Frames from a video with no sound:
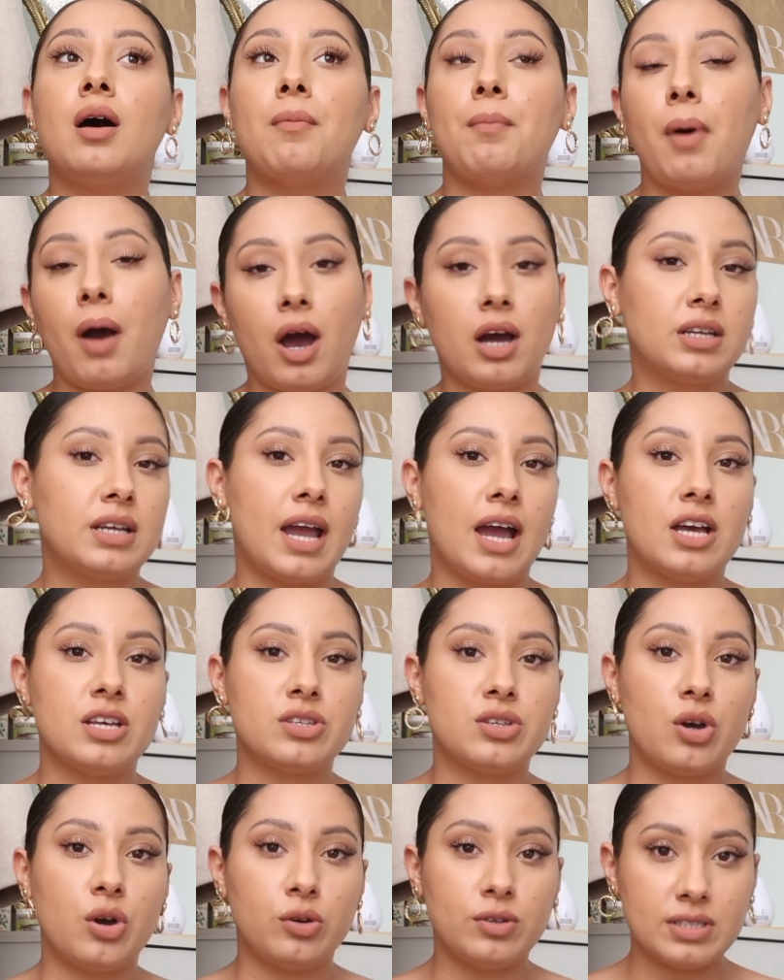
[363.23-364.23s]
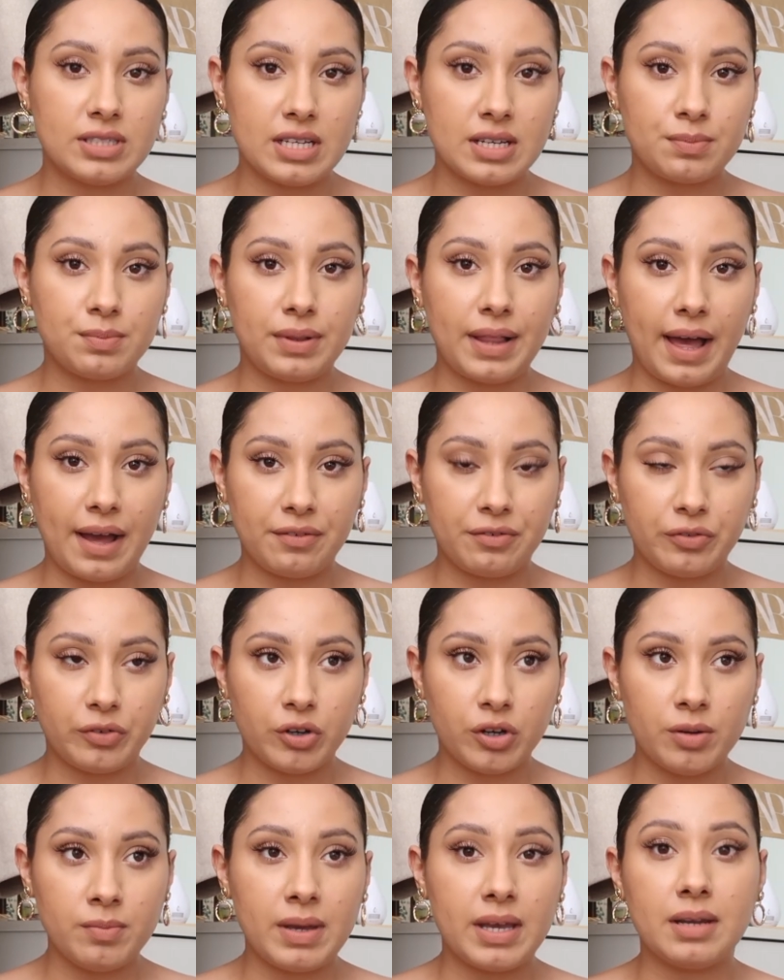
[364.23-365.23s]
podcast hosting
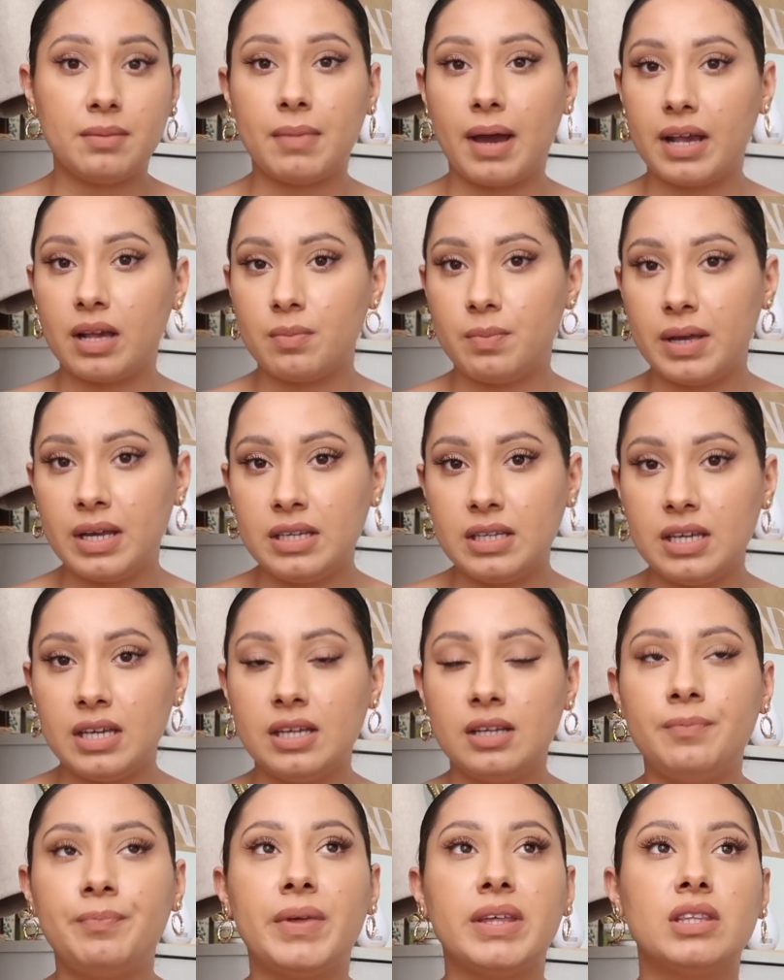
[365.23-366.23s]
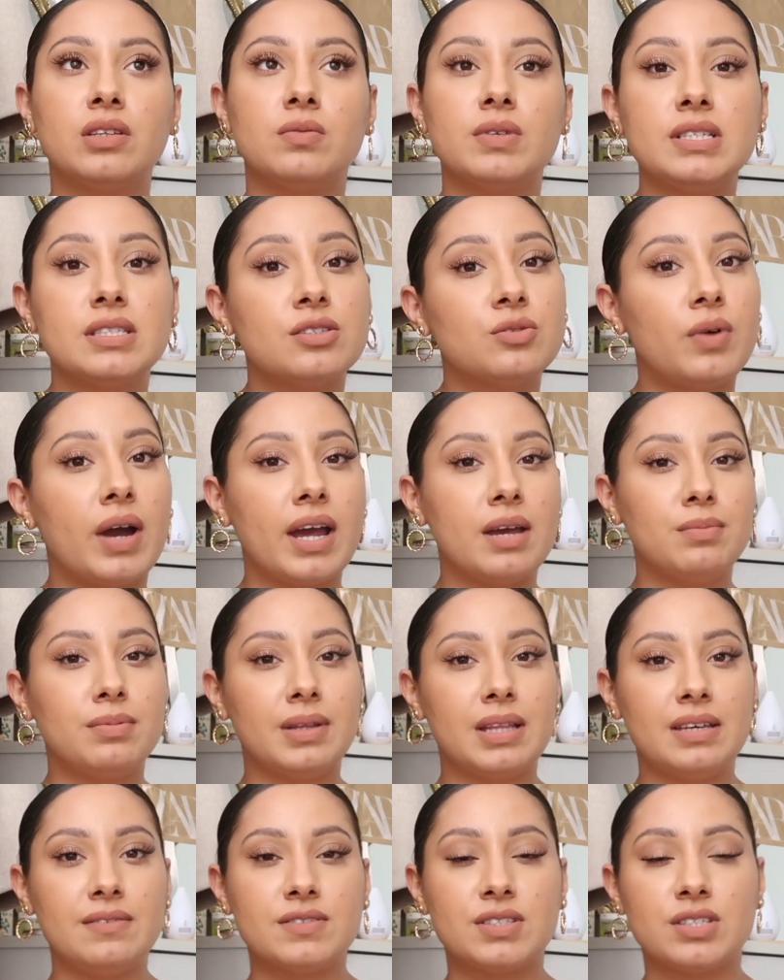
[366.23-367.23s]
platform in my opinion. And the reason why I
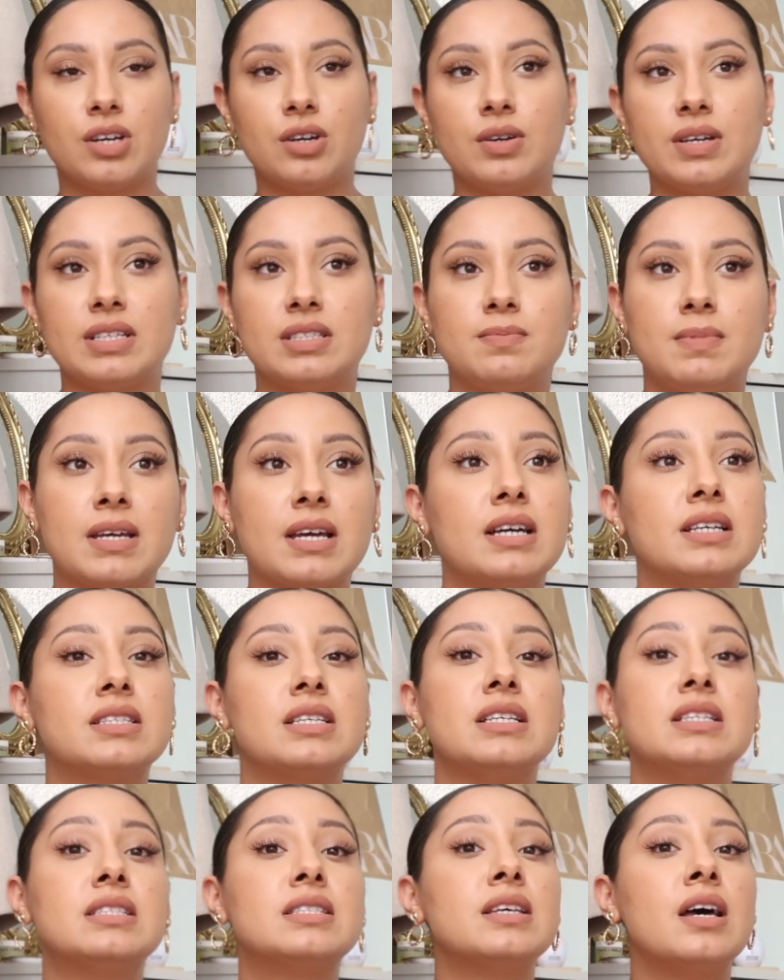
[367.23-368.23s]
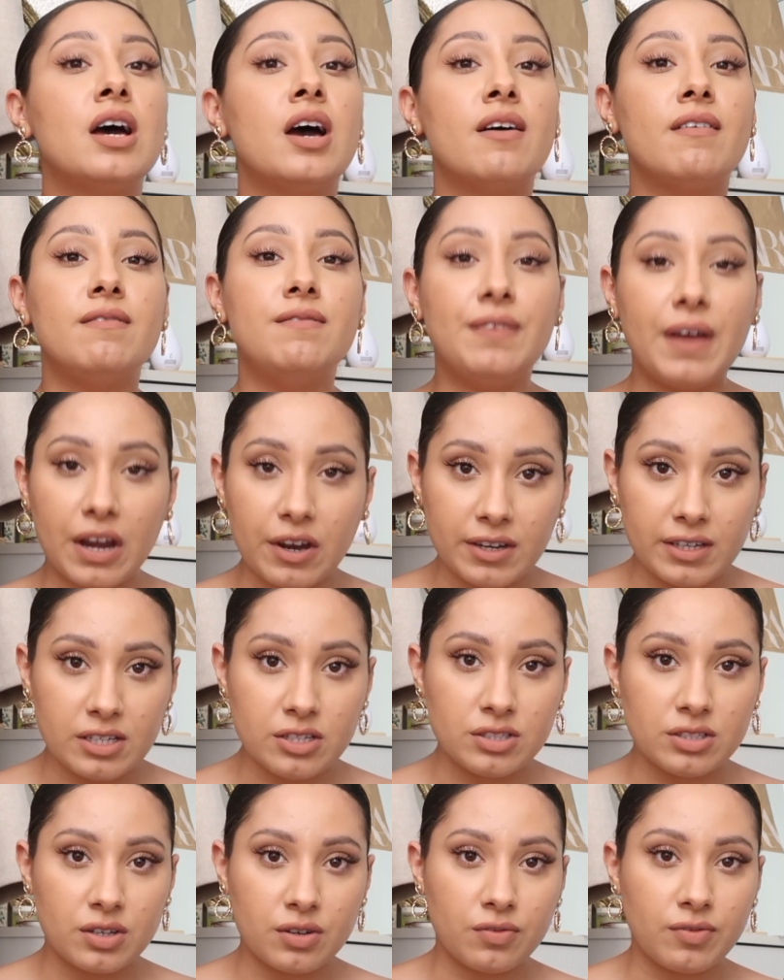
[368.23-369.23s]
believe so is because it's very
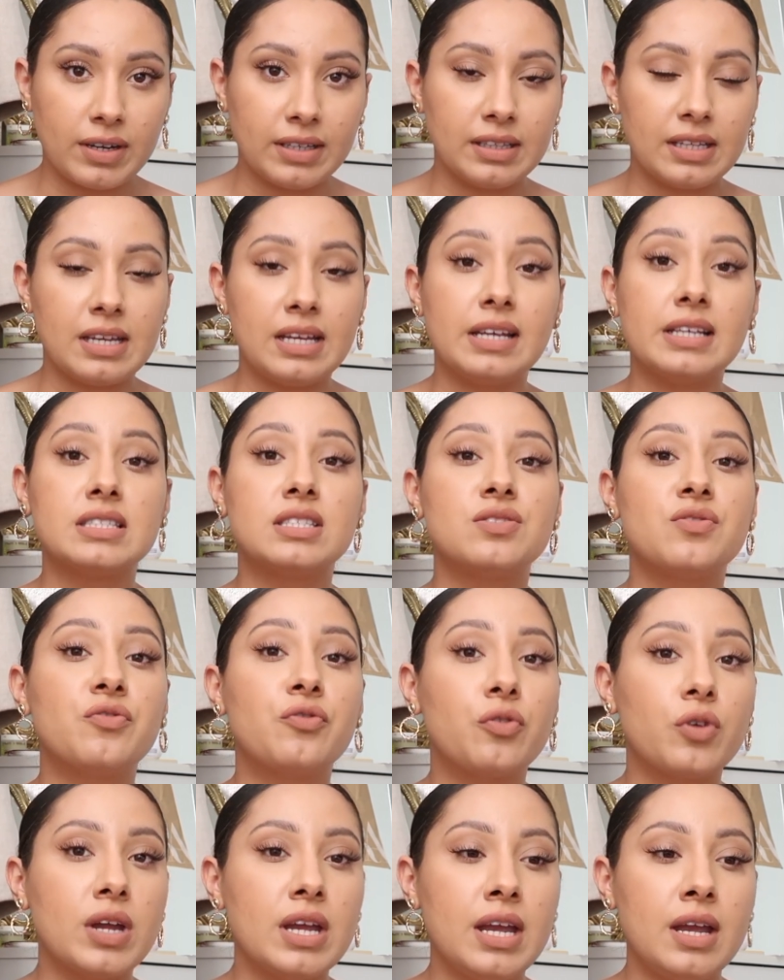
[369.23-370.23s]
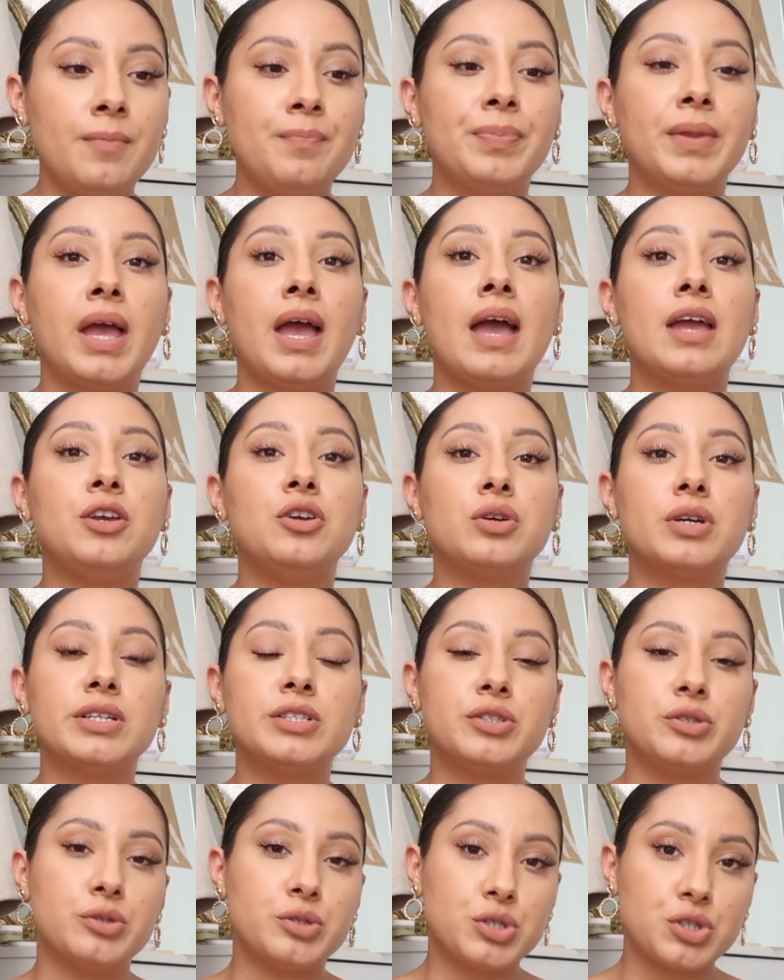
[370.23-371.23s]
user friendly. It's free. You
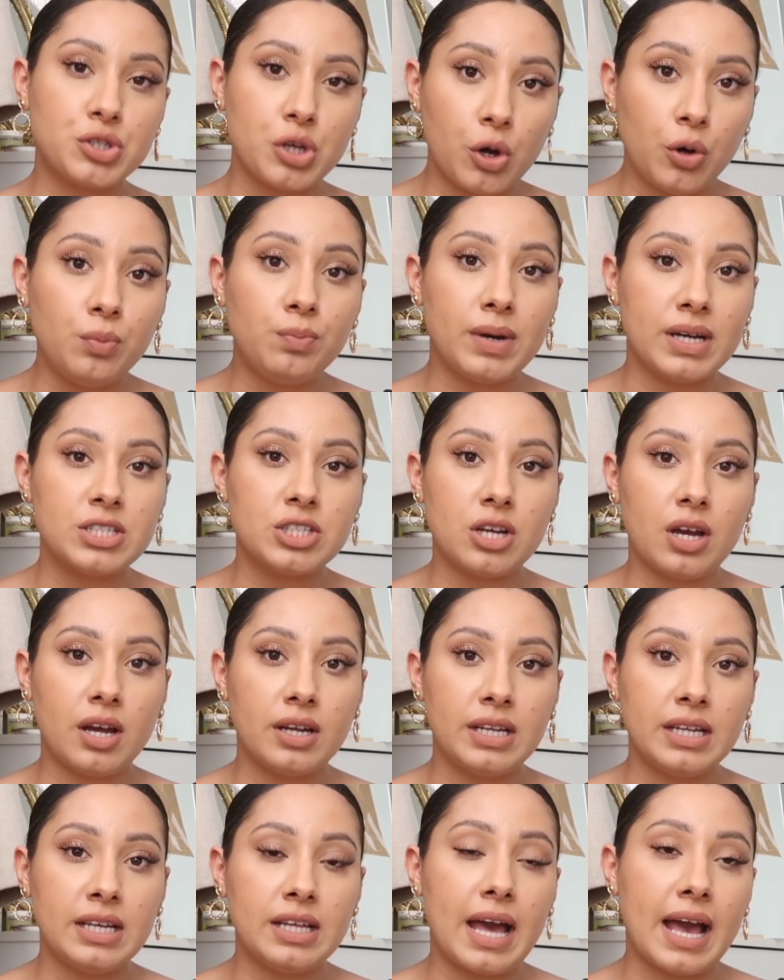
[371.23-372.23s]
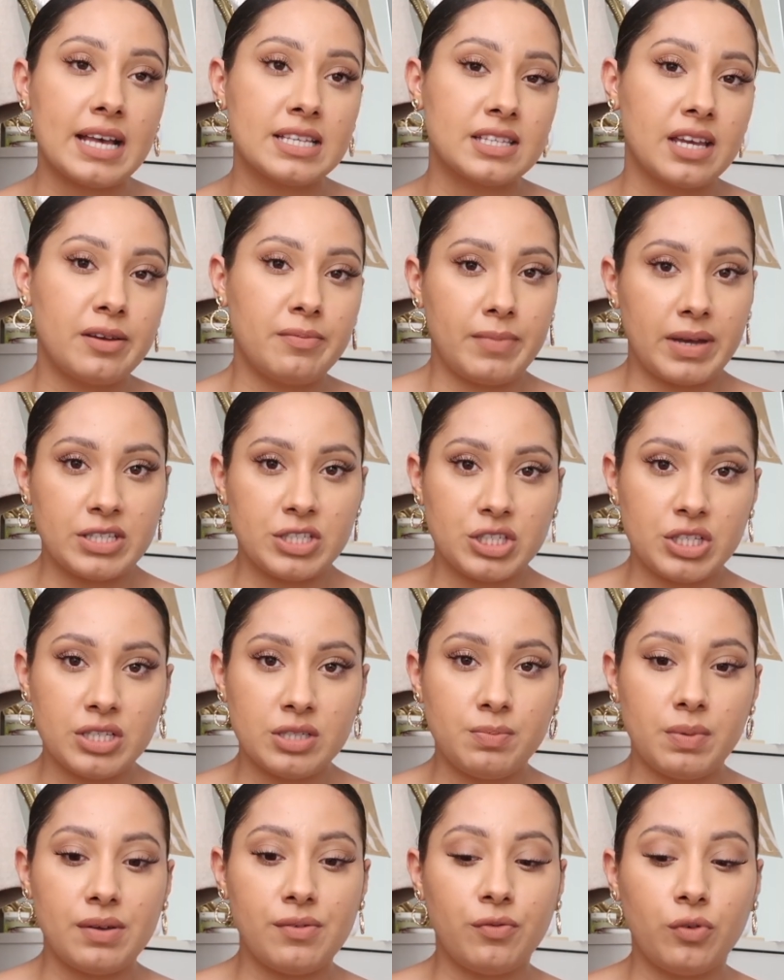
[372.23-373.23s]
can do so much on it. As I
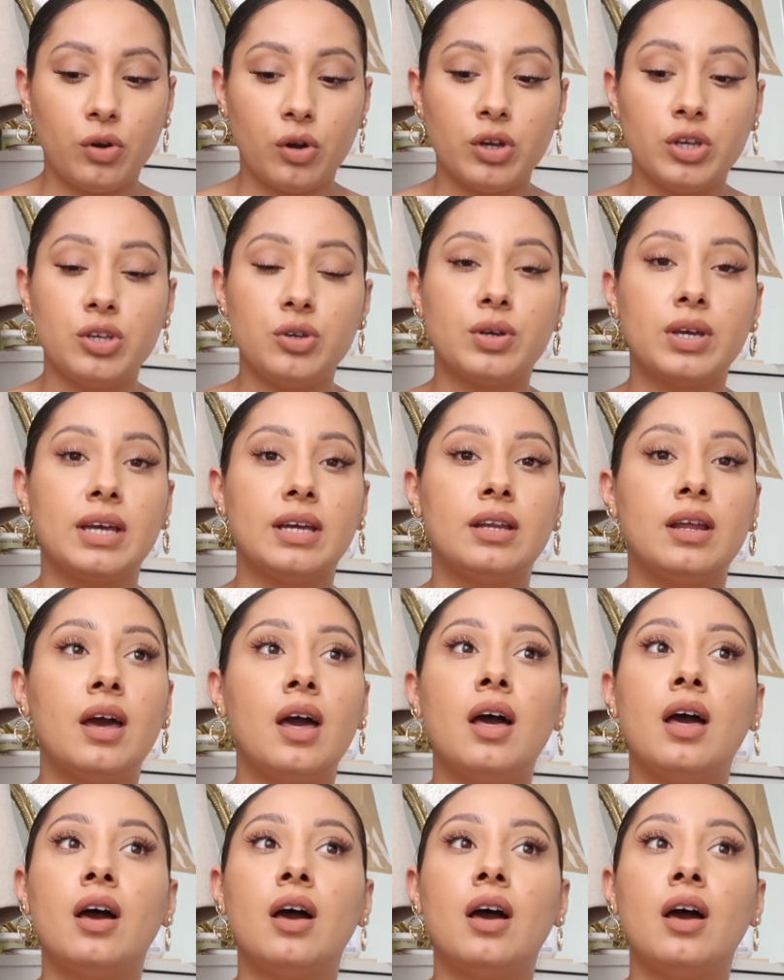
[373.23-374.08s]
mentioned before, you can